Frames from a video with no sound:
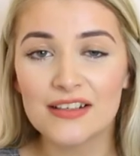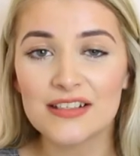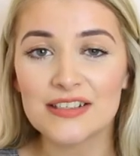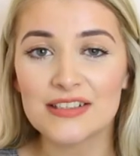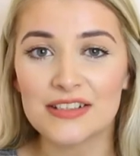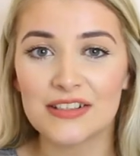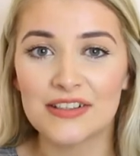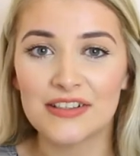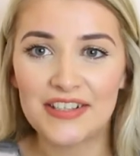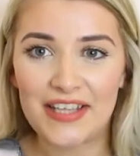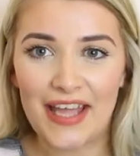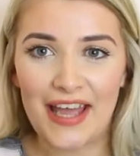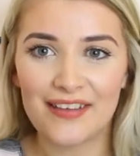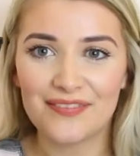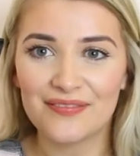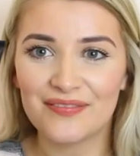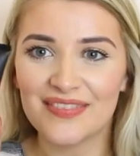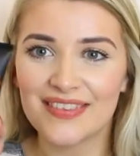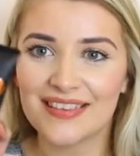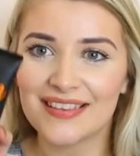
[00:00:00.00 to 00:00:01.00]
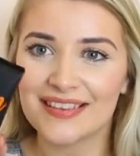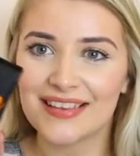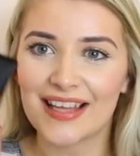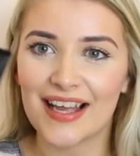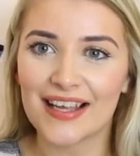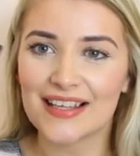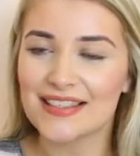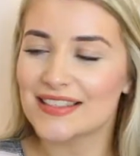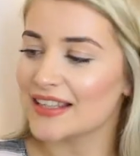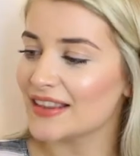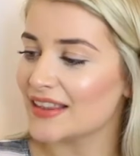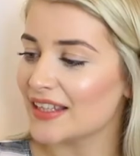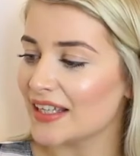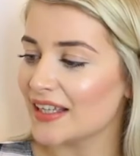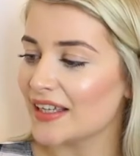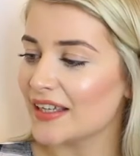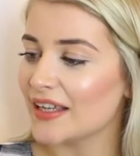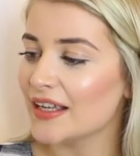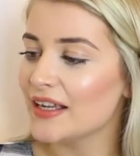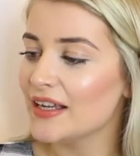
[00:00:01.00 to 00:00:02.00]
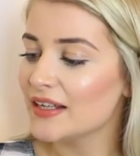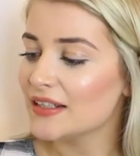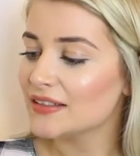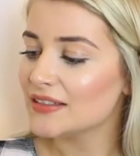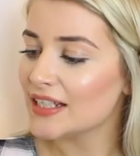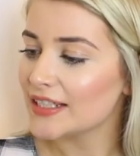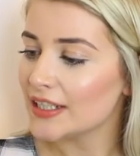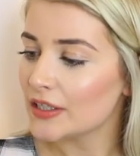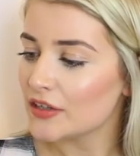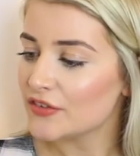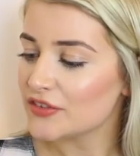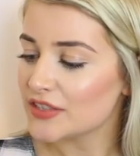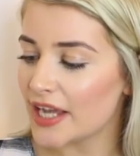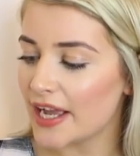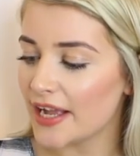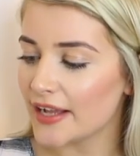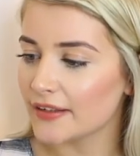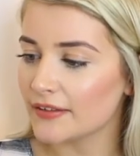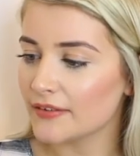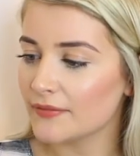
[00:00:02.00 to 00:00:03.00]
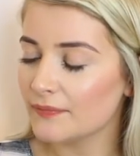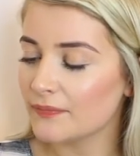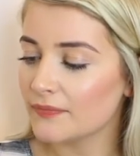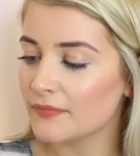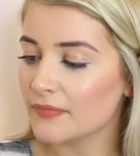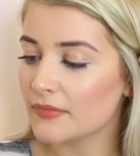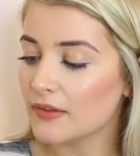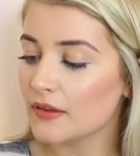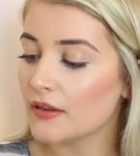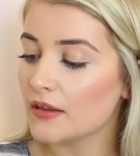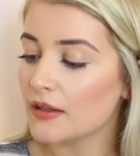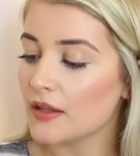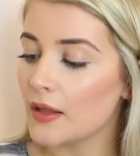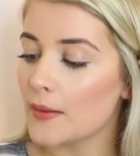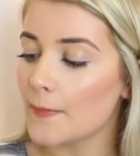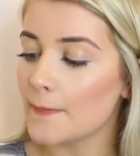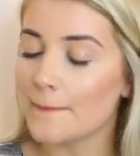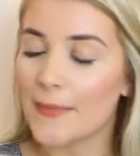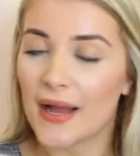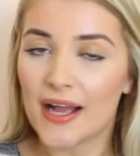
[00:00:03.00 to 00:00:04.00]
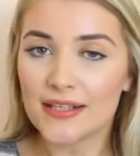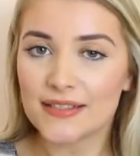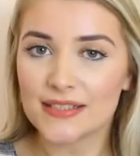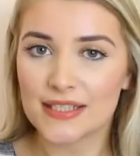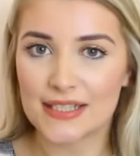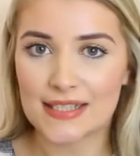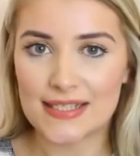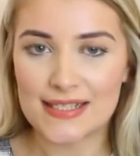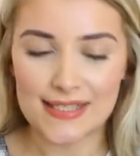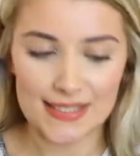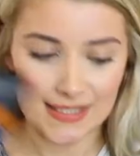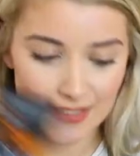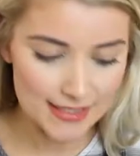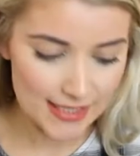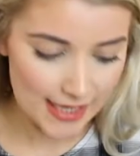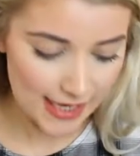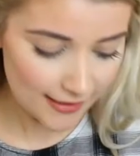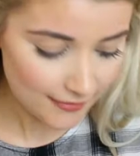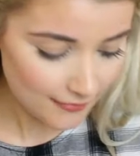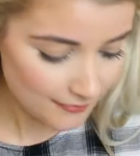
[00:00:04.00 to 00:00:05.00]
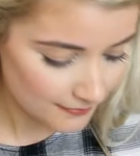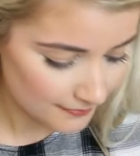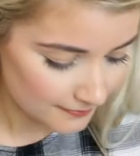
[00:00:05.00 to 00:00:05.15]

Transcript: So yeah, that is the 10 out of 10 matte instant tan.